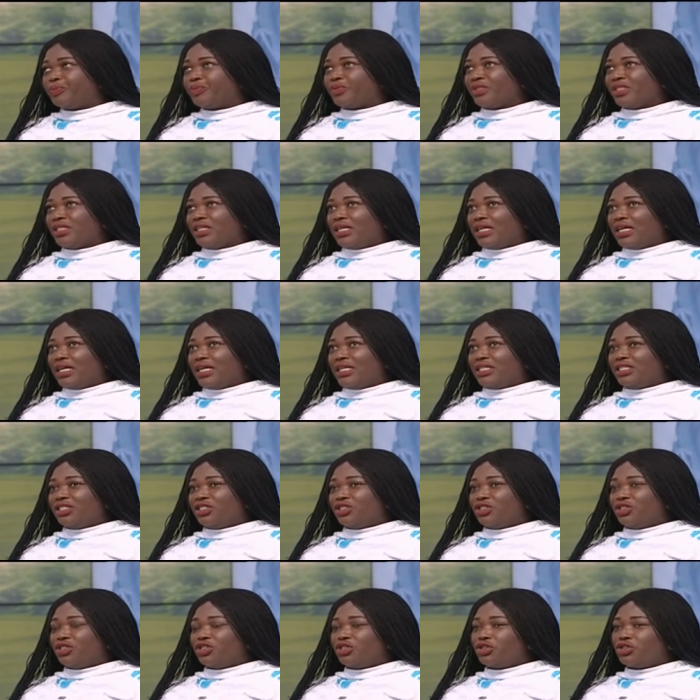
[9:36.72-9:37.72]
Okay. And
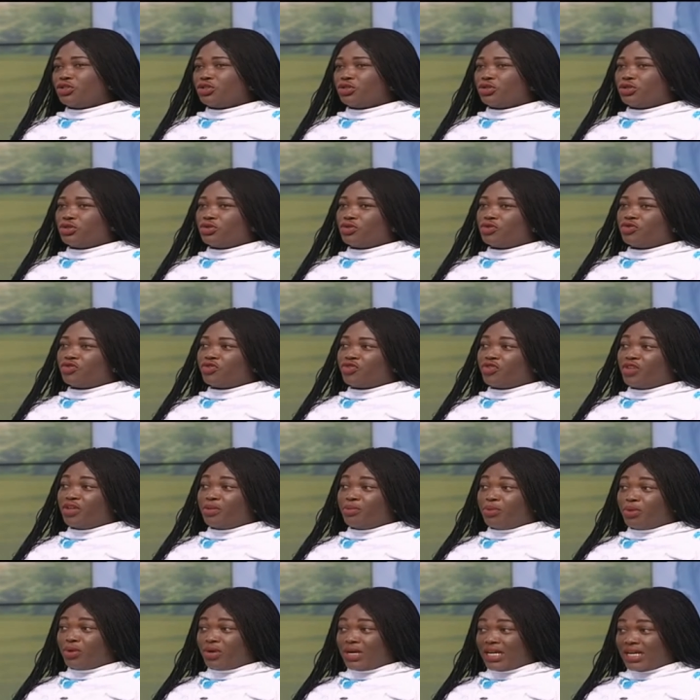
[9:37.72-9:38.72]
she used to do free
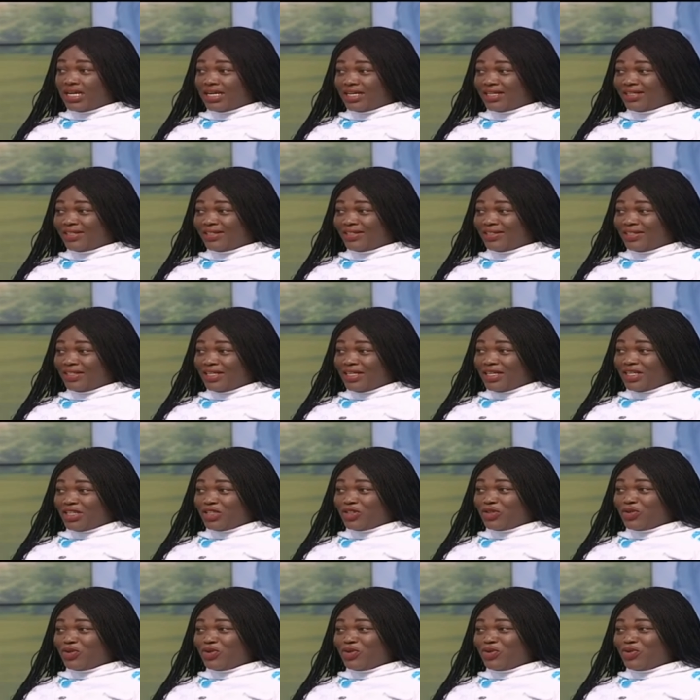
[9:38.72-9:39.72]
bola. Oh,
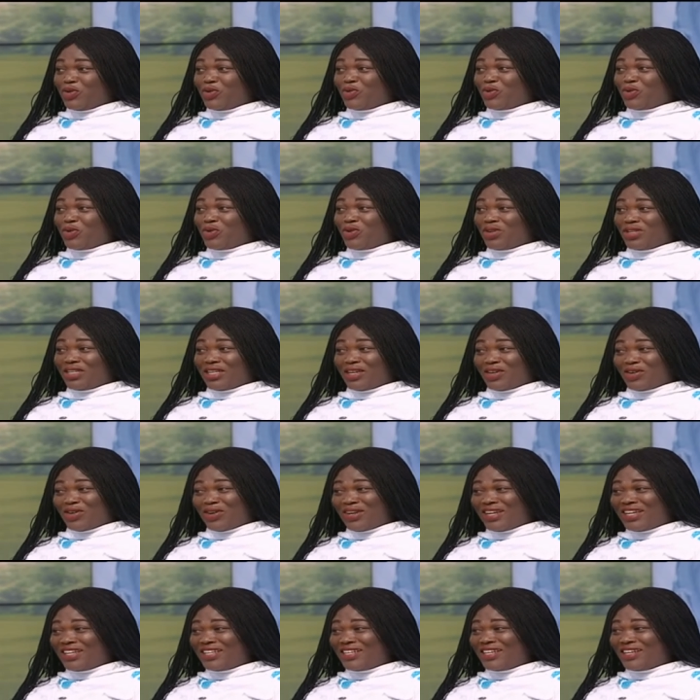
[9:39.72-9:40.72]
okay. So you they
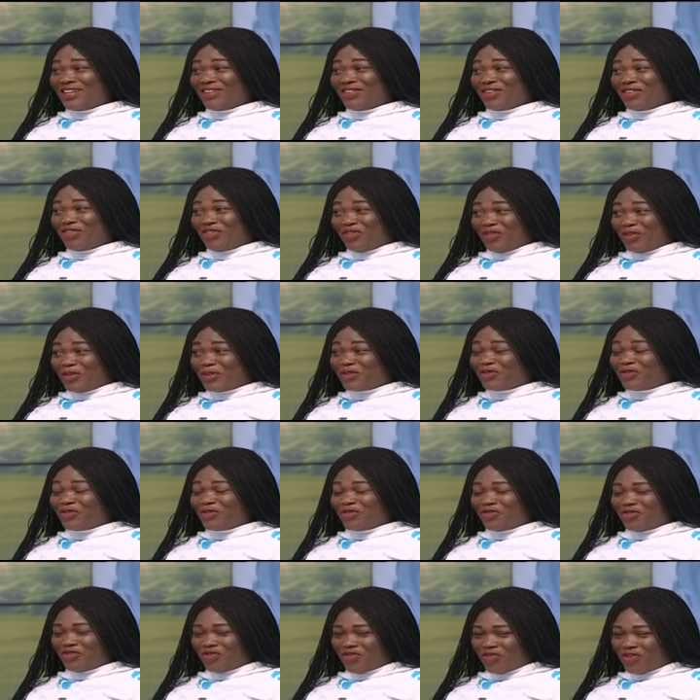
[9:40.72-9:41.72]
collect the refuse for,
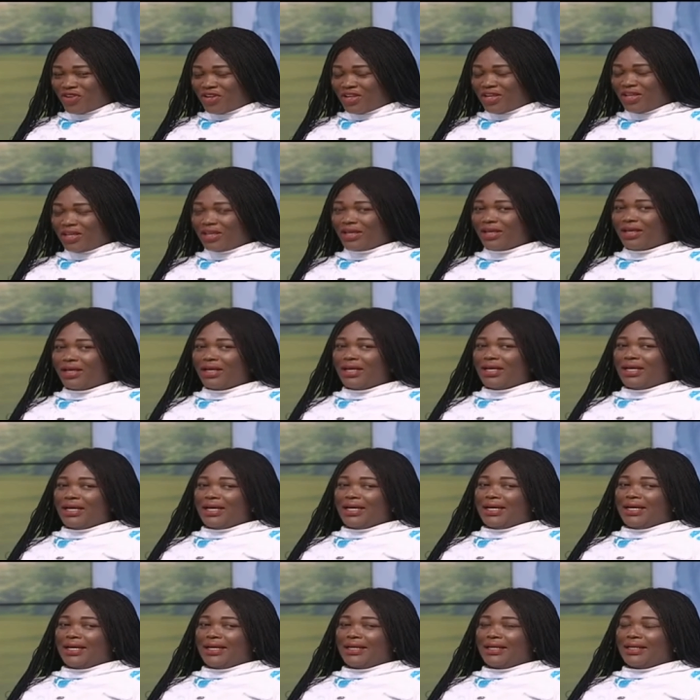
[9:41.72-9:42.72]
yeah, for free. free.
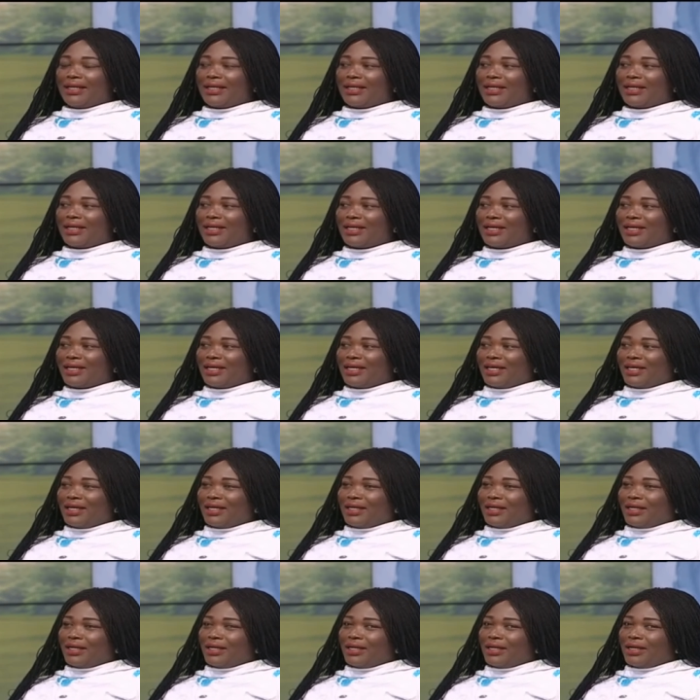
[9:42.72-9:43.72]
And how and long ago was this?